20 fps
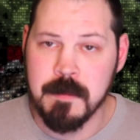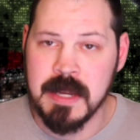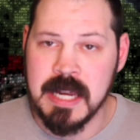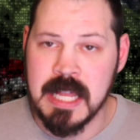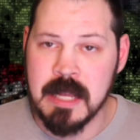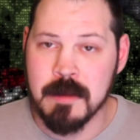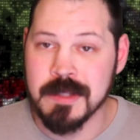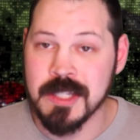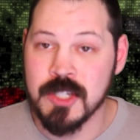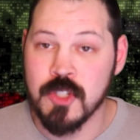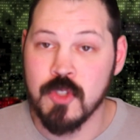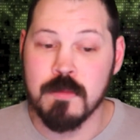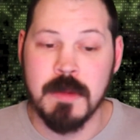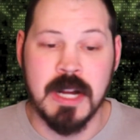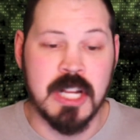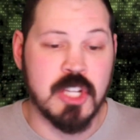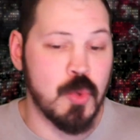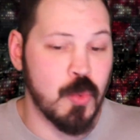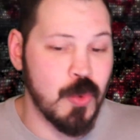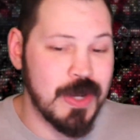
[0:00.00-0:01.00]
been able to do
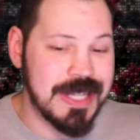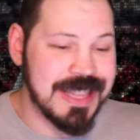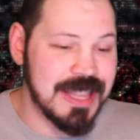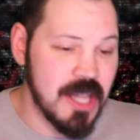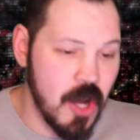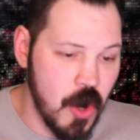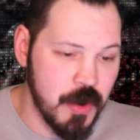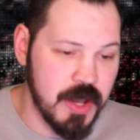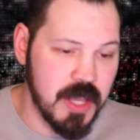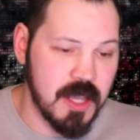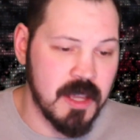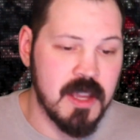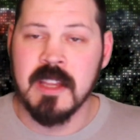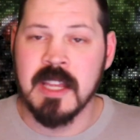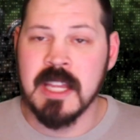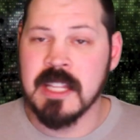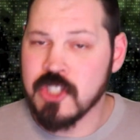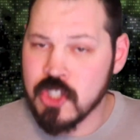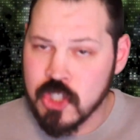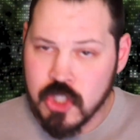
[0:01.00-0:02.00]
much reloading.
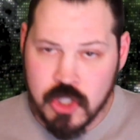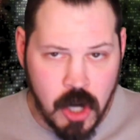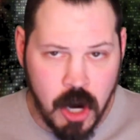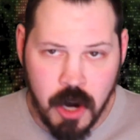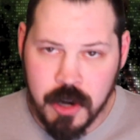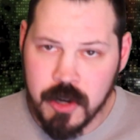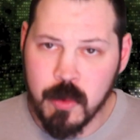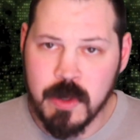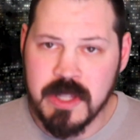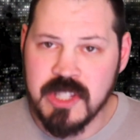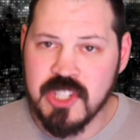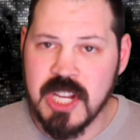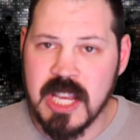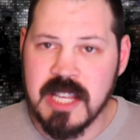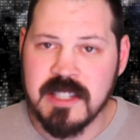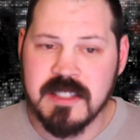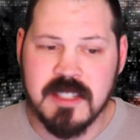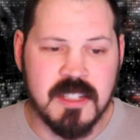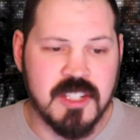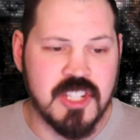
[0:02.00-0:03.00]
It started with
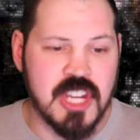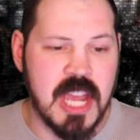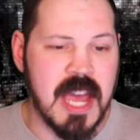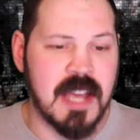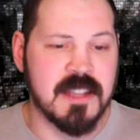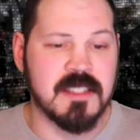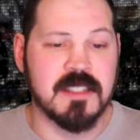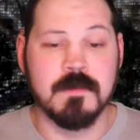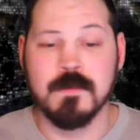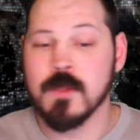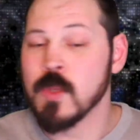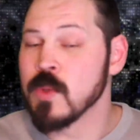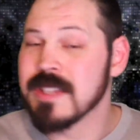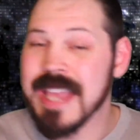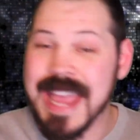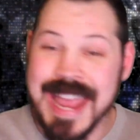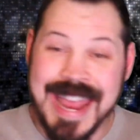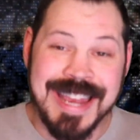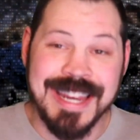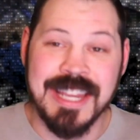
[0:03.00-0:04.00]
J.C. Jackson, whose
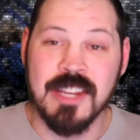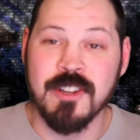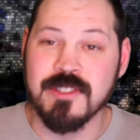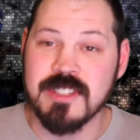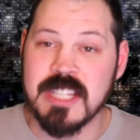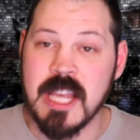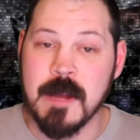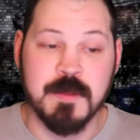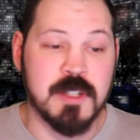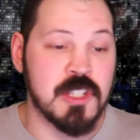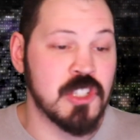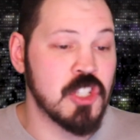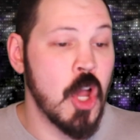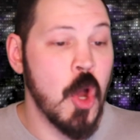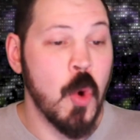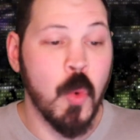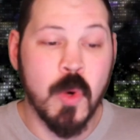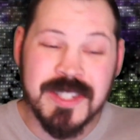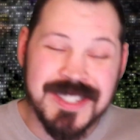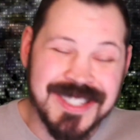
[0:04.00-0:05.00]
8 interceptions
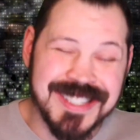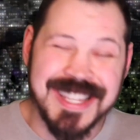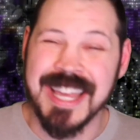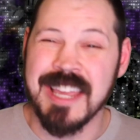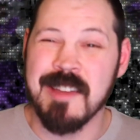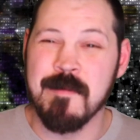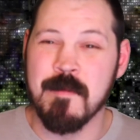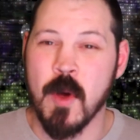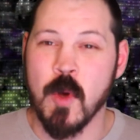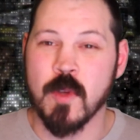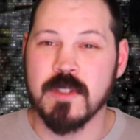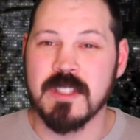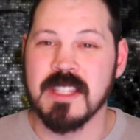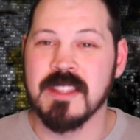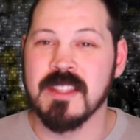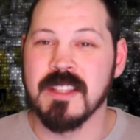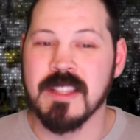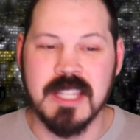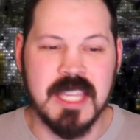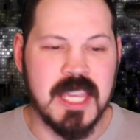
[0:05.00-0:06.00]
were second most
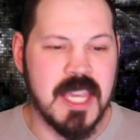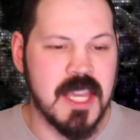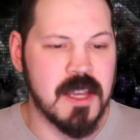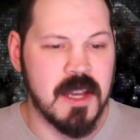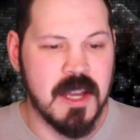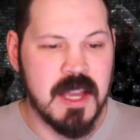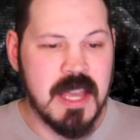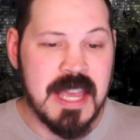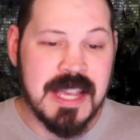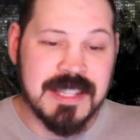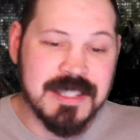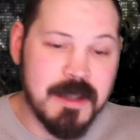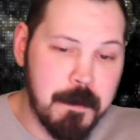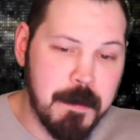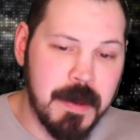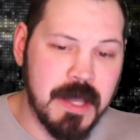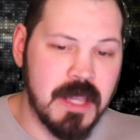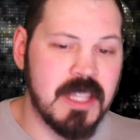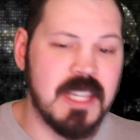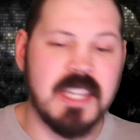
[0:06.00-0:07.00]
in the league. His
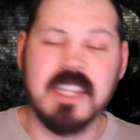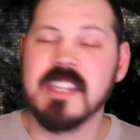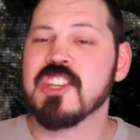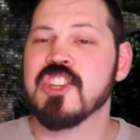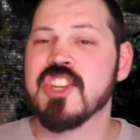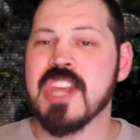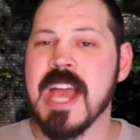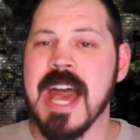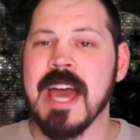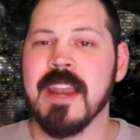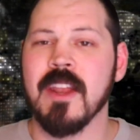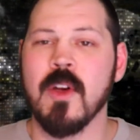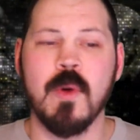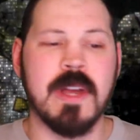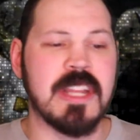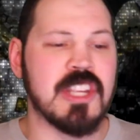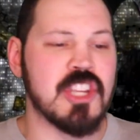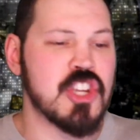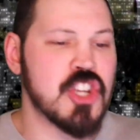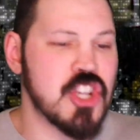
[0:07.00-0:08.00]
ability to shadow
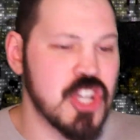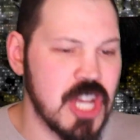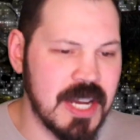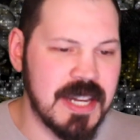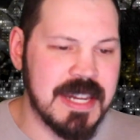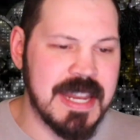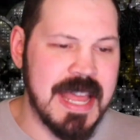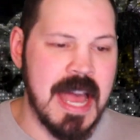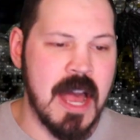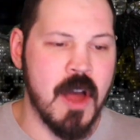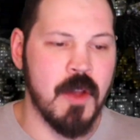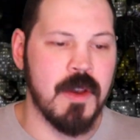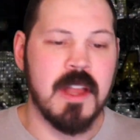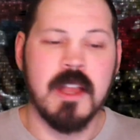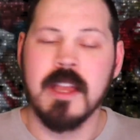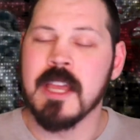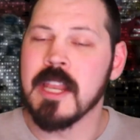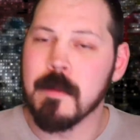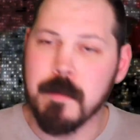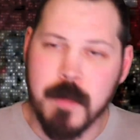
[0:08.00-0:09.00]
and shut down
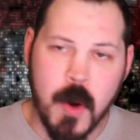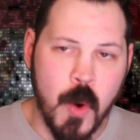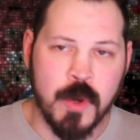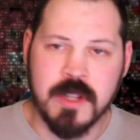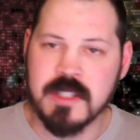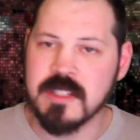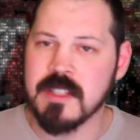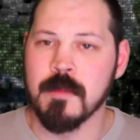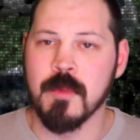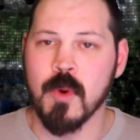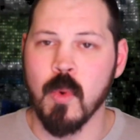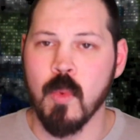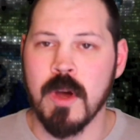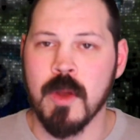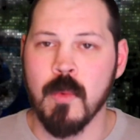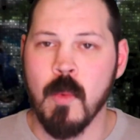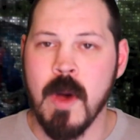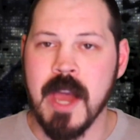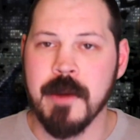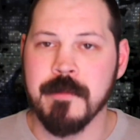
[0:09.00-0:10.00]
an opponent's
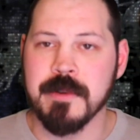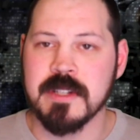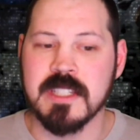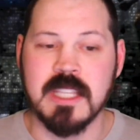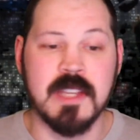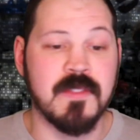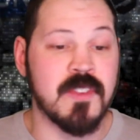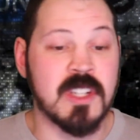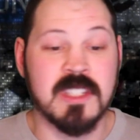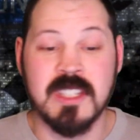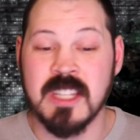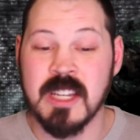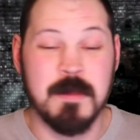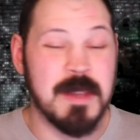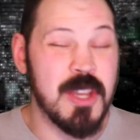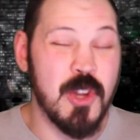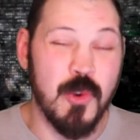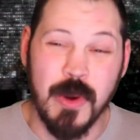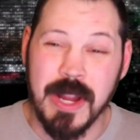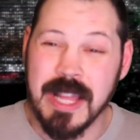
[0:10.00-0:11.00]
#1 wide receiver is going
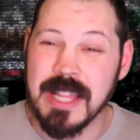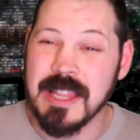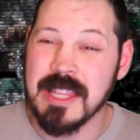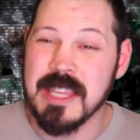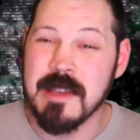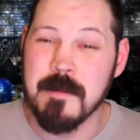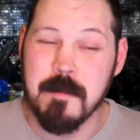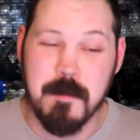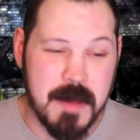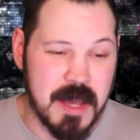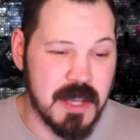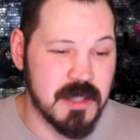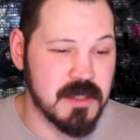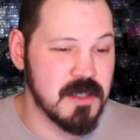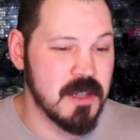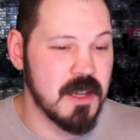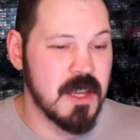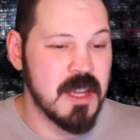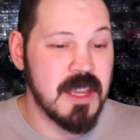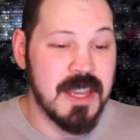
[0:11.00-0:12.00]
to be greatly
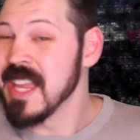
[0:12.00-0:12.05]
missed.